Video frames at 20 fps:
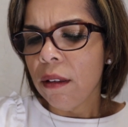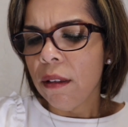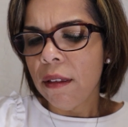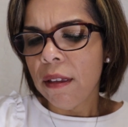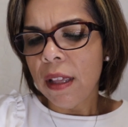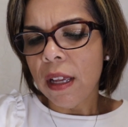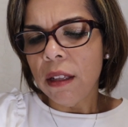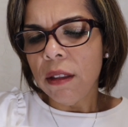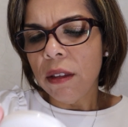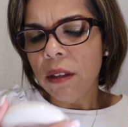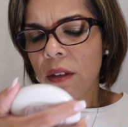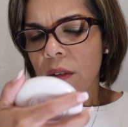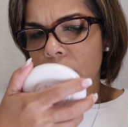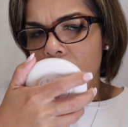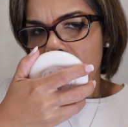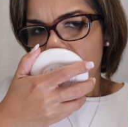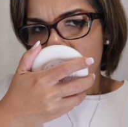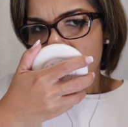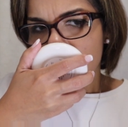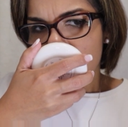scent
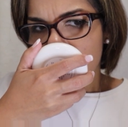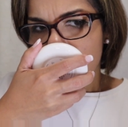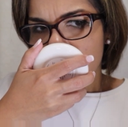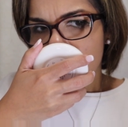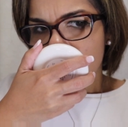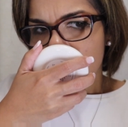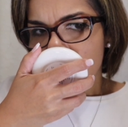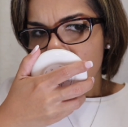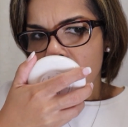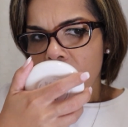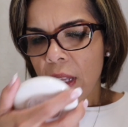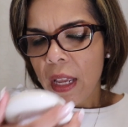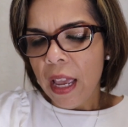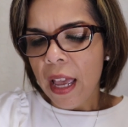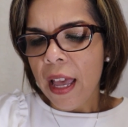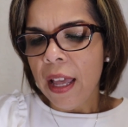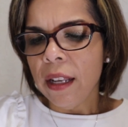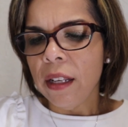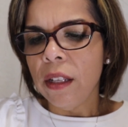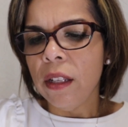to it,
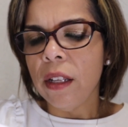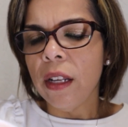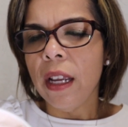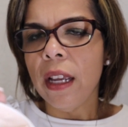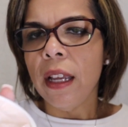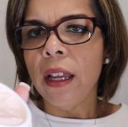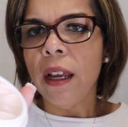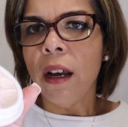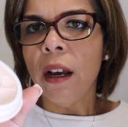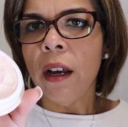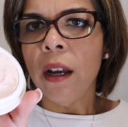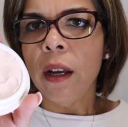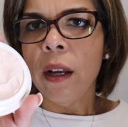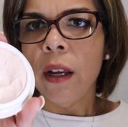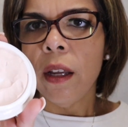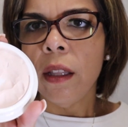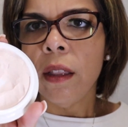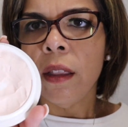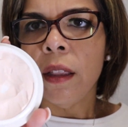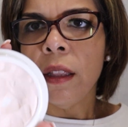and
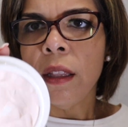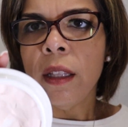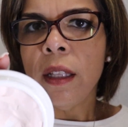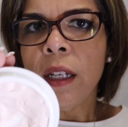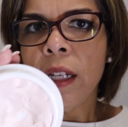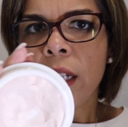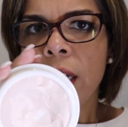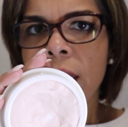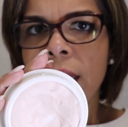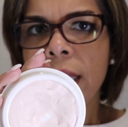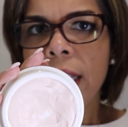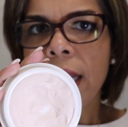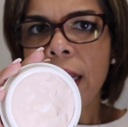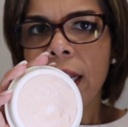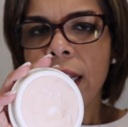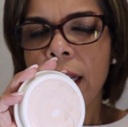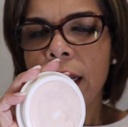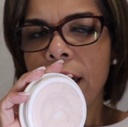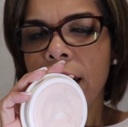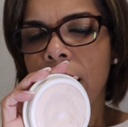the good
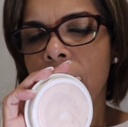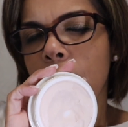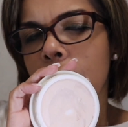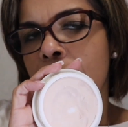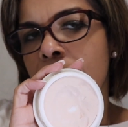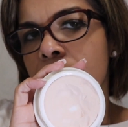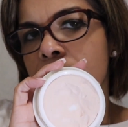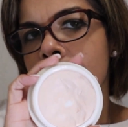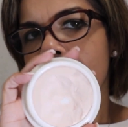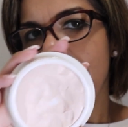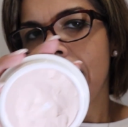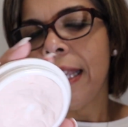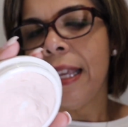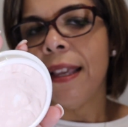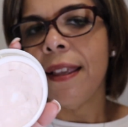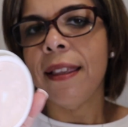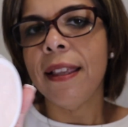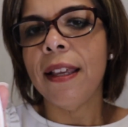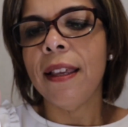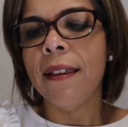thing about
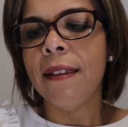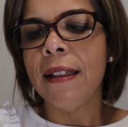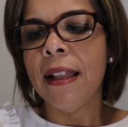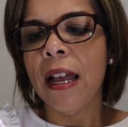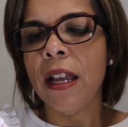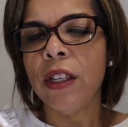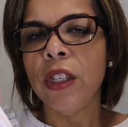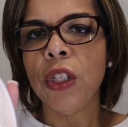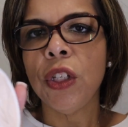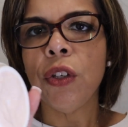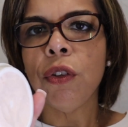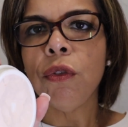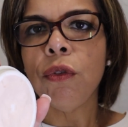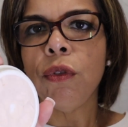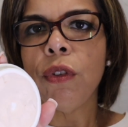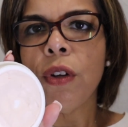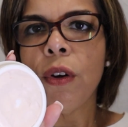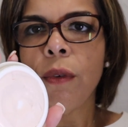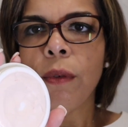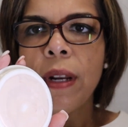this is that you
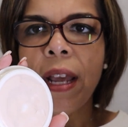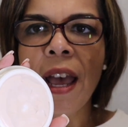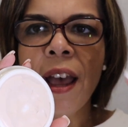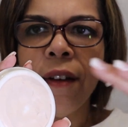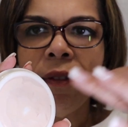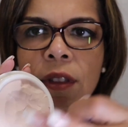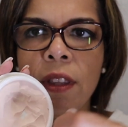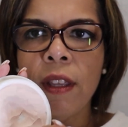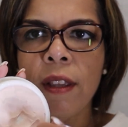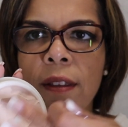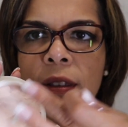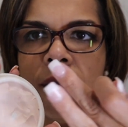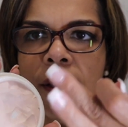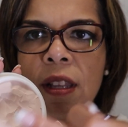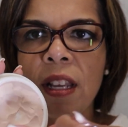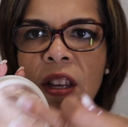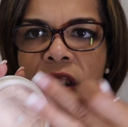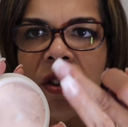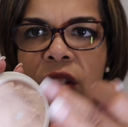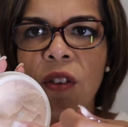don't have to
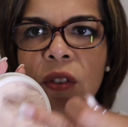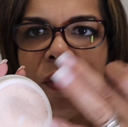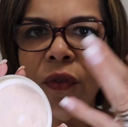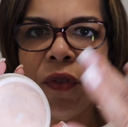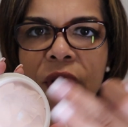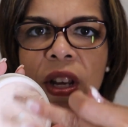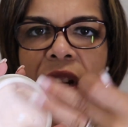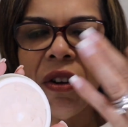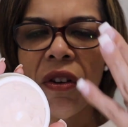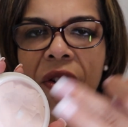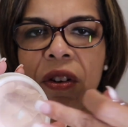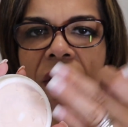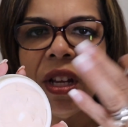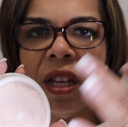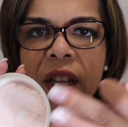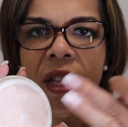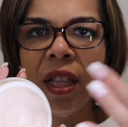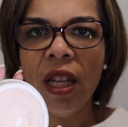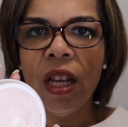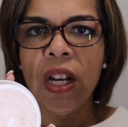stick your finger
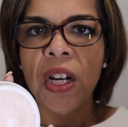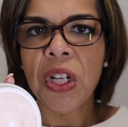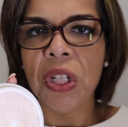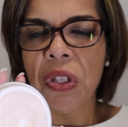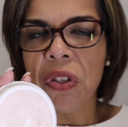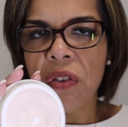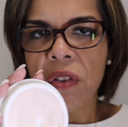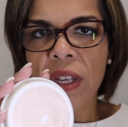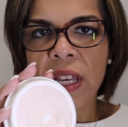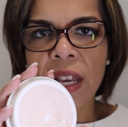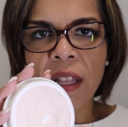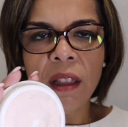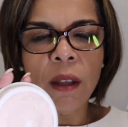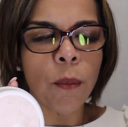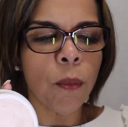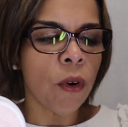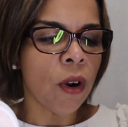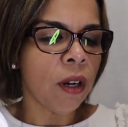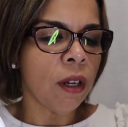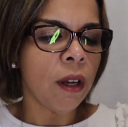in there to get the
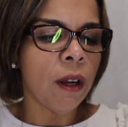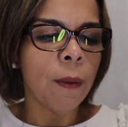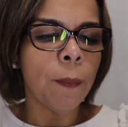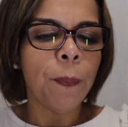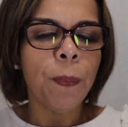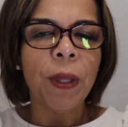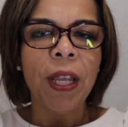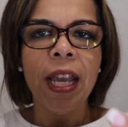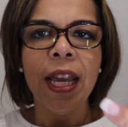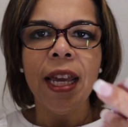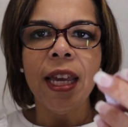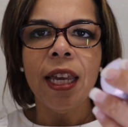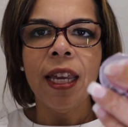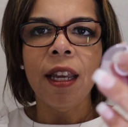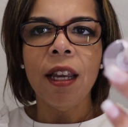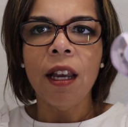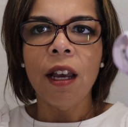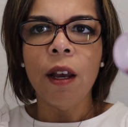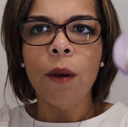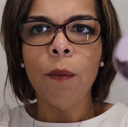product.
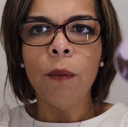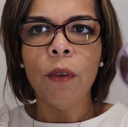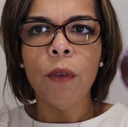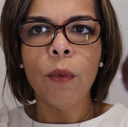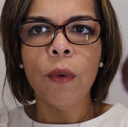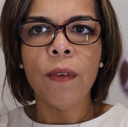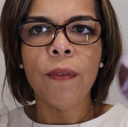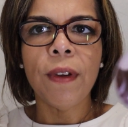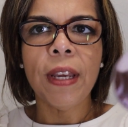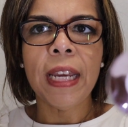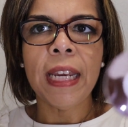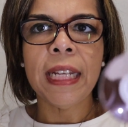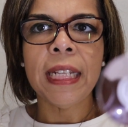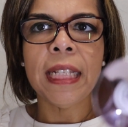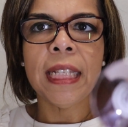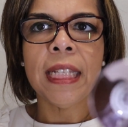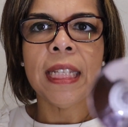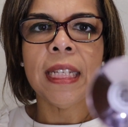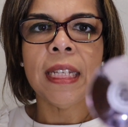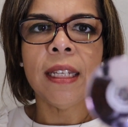It comes with a
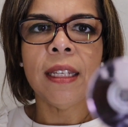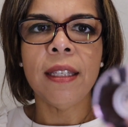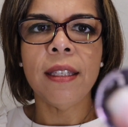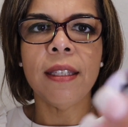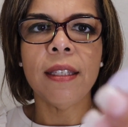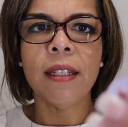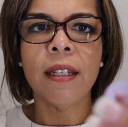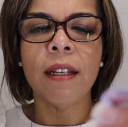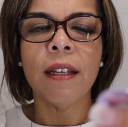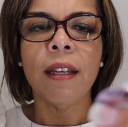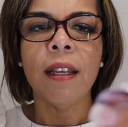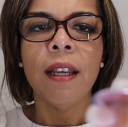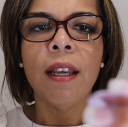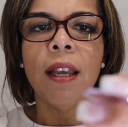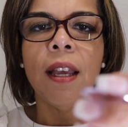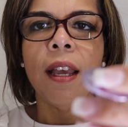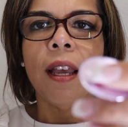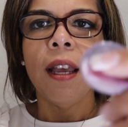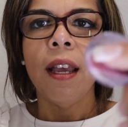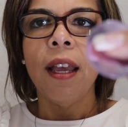disc,
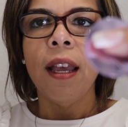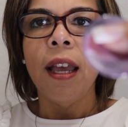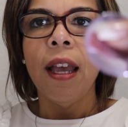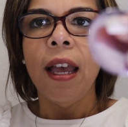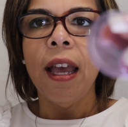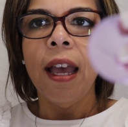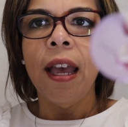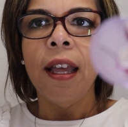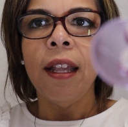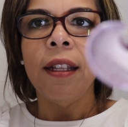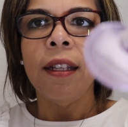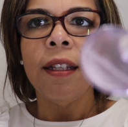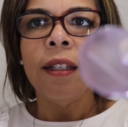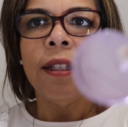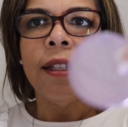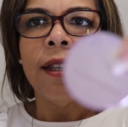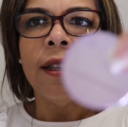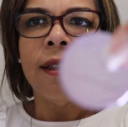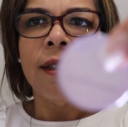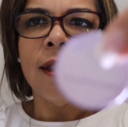and the
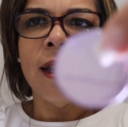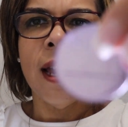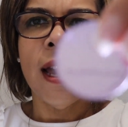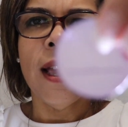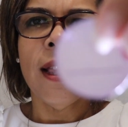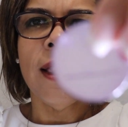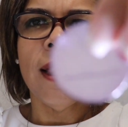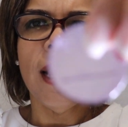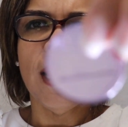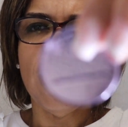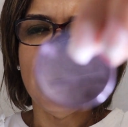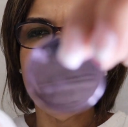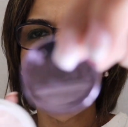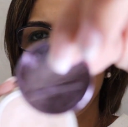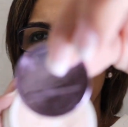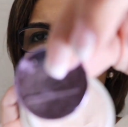disc has a